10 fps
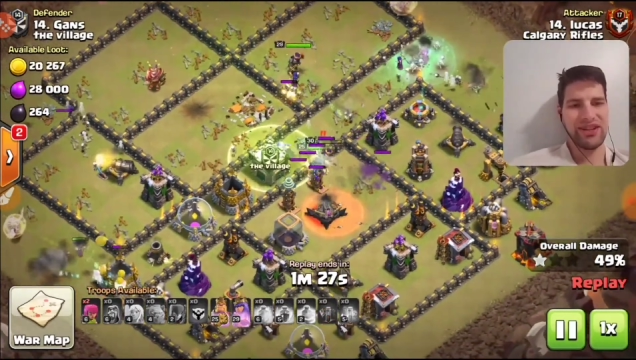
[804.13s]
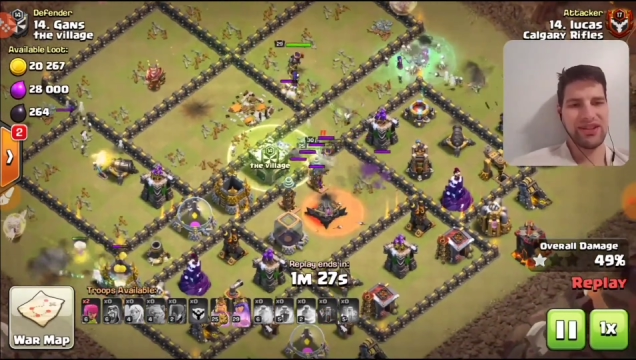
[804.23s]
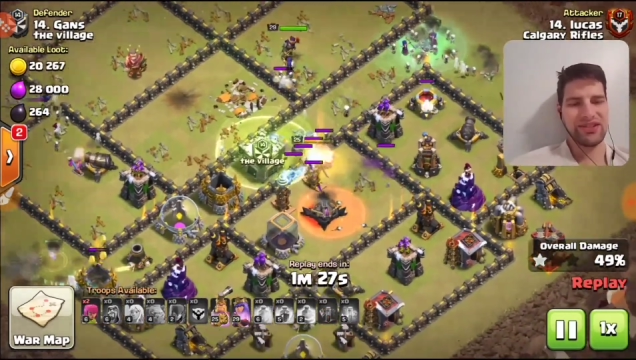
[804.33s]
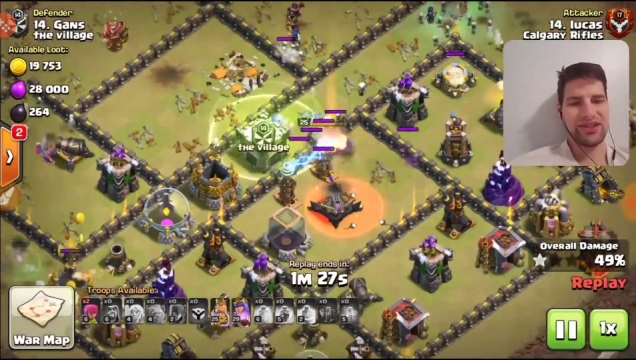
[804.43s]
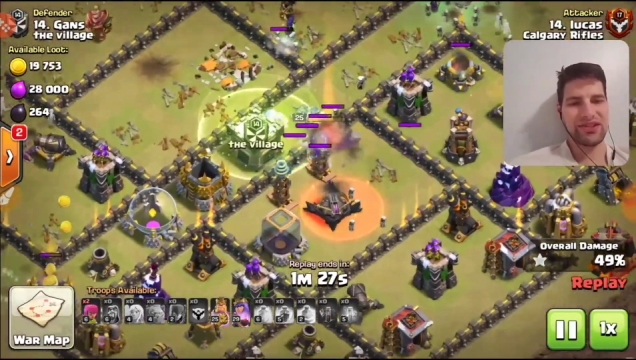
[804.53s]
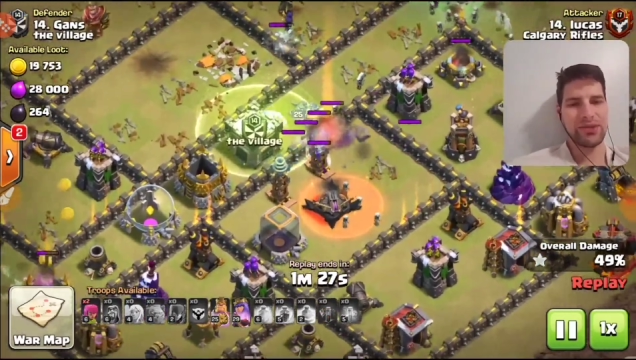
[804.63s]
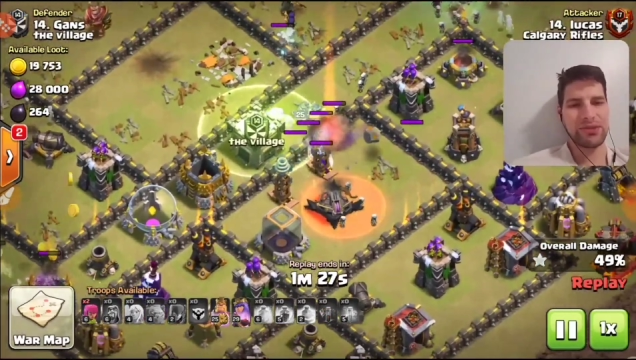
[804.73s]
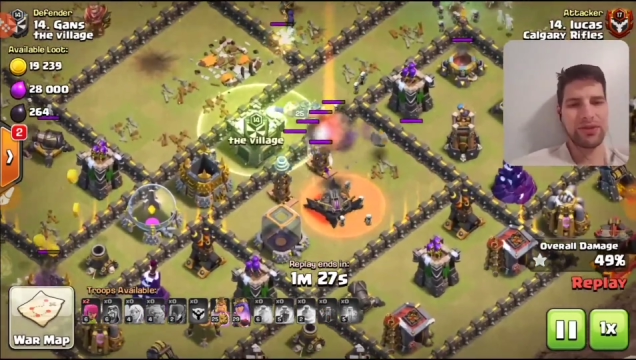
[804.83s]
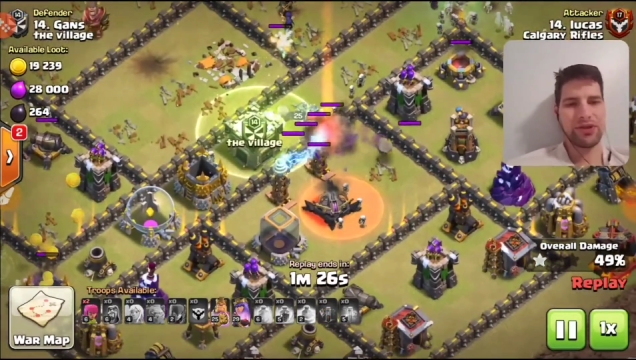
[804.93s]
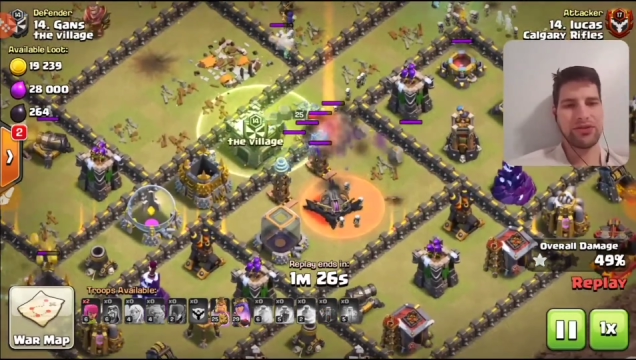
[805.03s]
He's got a jump
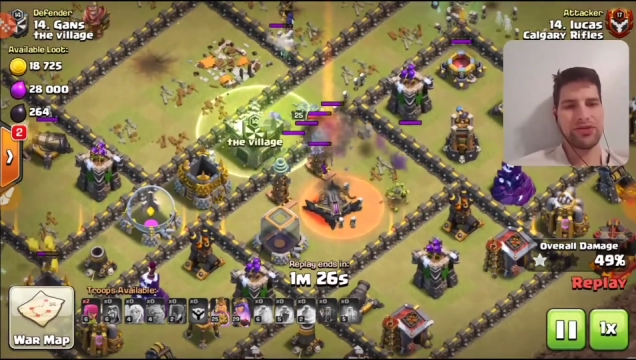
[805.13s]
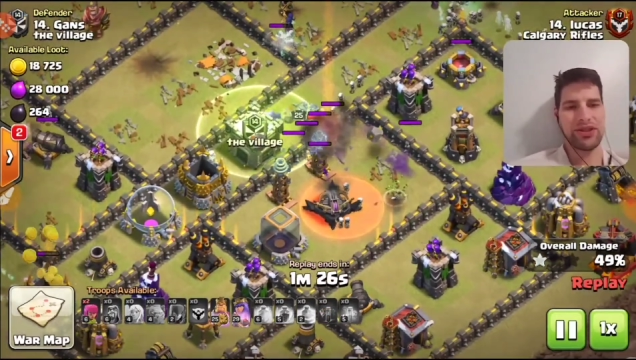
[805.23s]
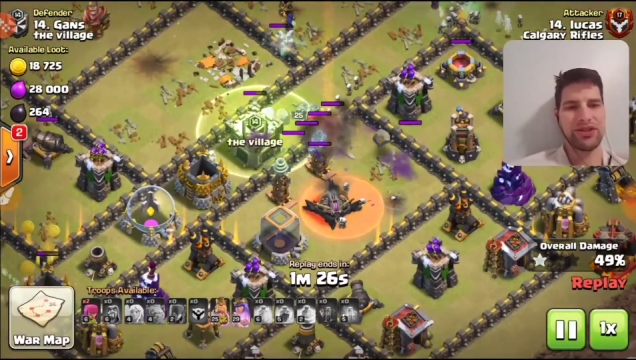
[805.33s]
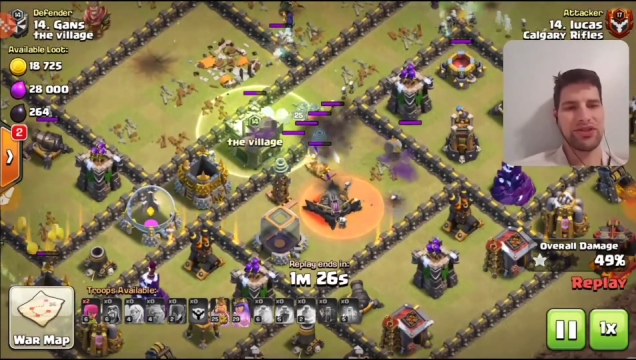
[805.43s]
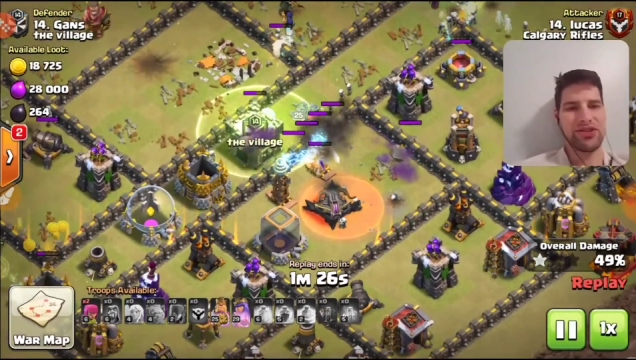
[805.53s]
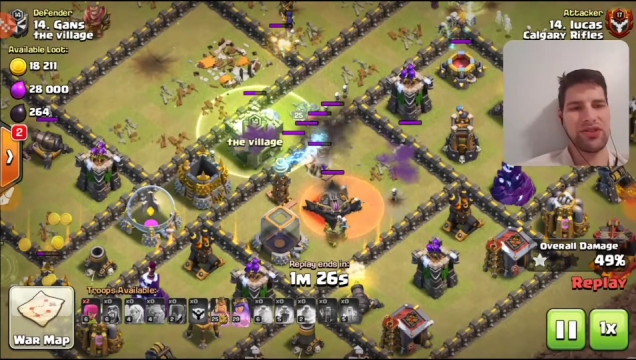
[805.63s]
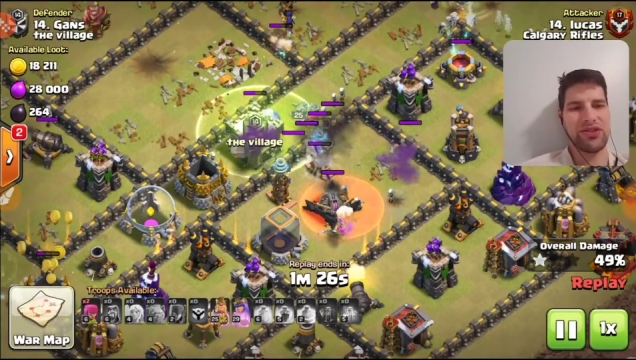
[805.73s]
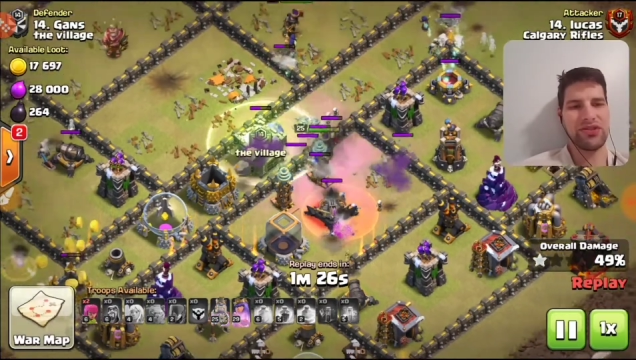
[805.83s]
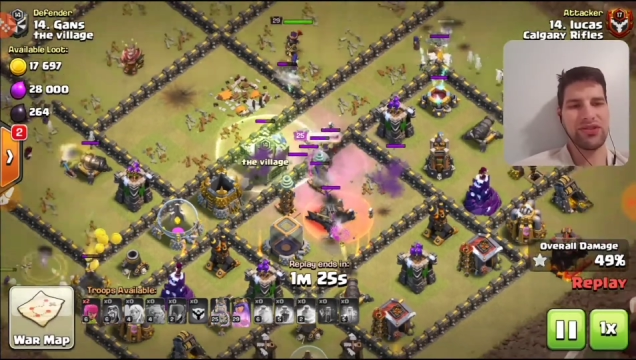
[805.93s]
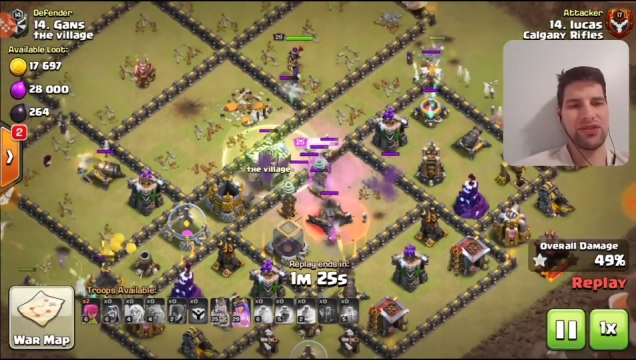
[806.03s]
spell to transition
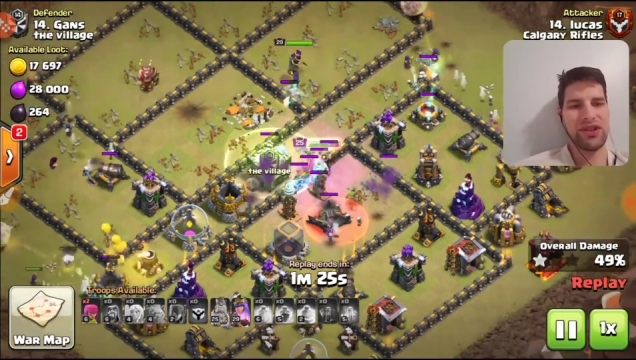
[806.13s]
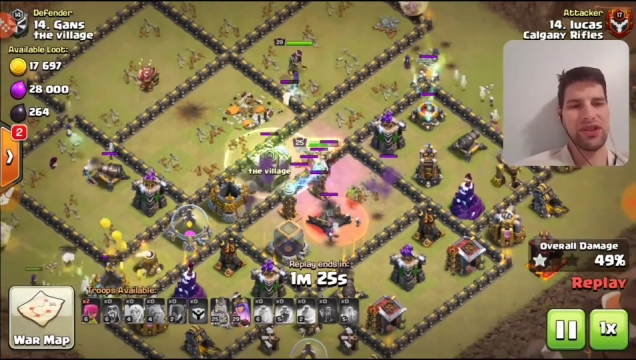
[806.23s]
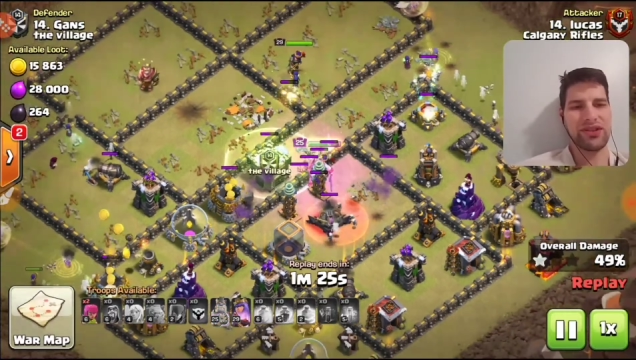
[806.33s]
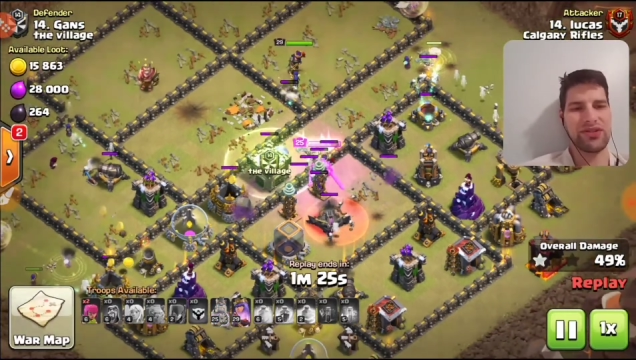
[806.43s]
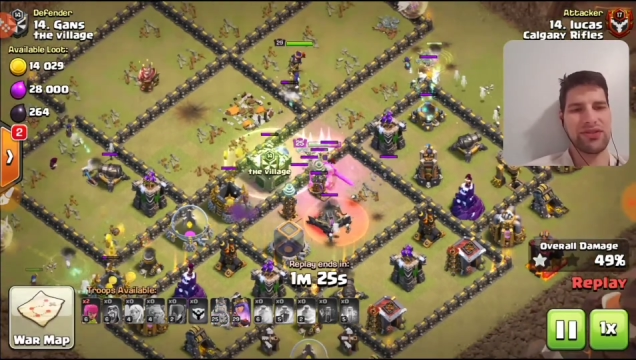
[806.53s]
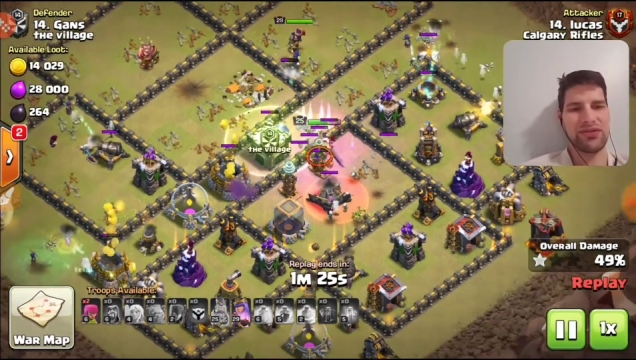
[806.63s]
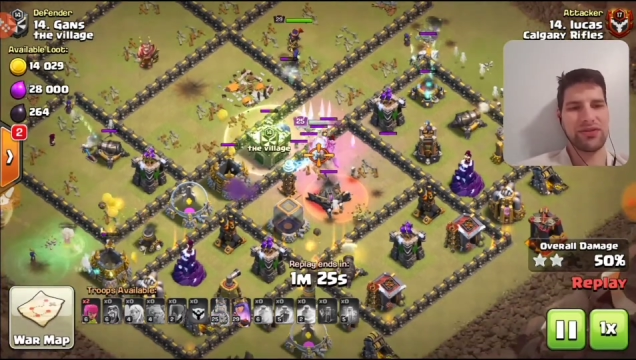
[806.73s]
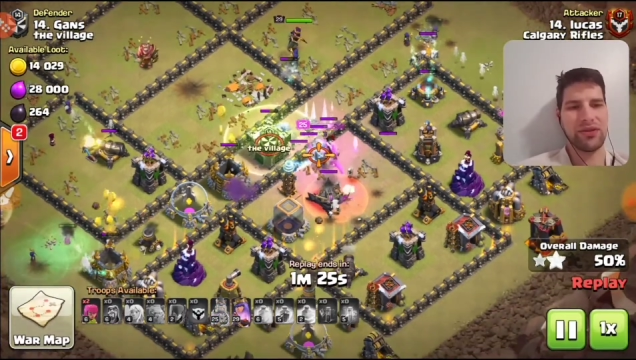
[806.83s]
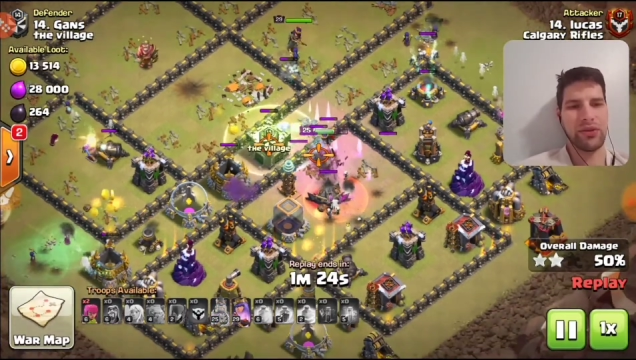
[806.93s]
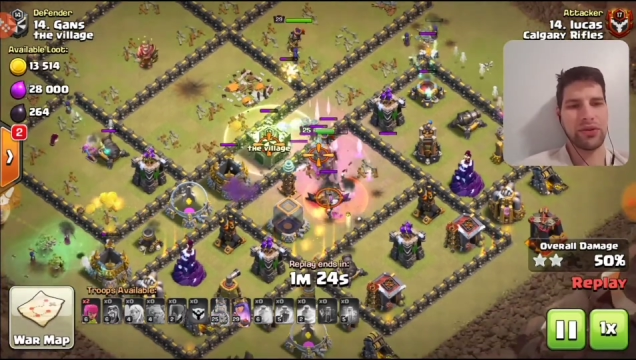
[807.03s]
into the next
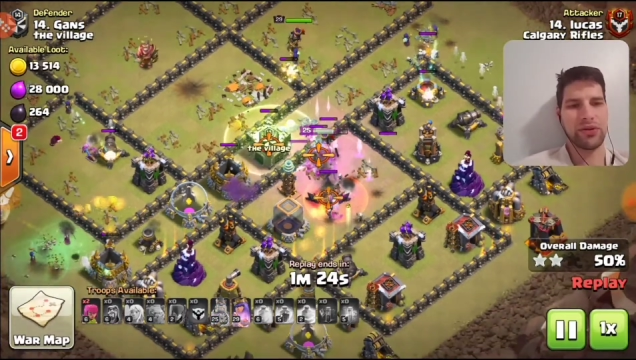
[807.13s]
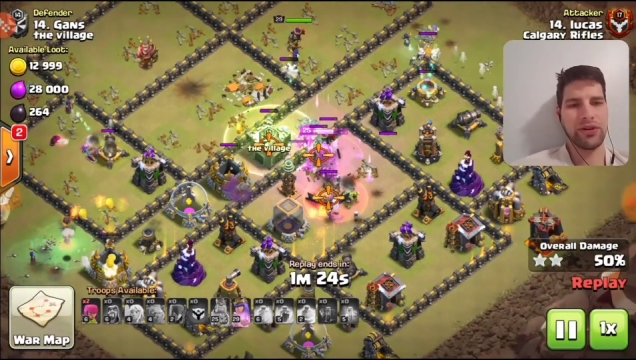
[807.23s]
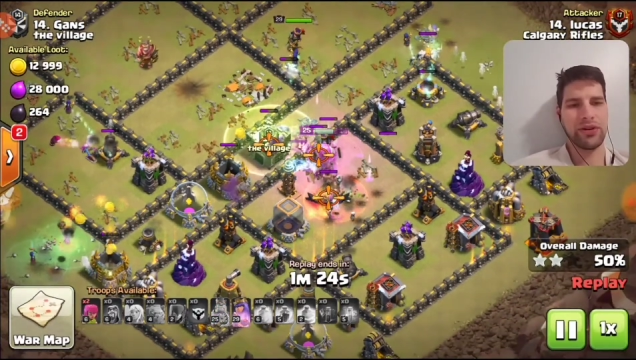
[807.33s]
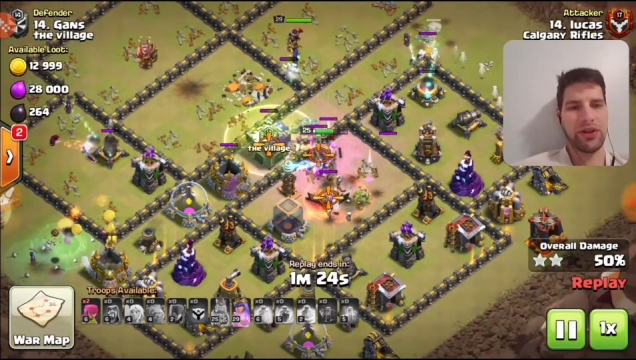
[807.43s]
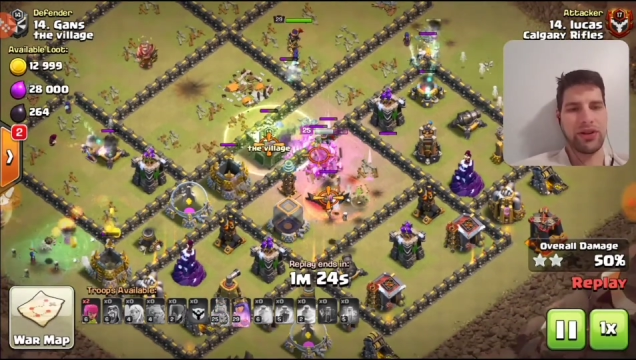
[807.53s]
core.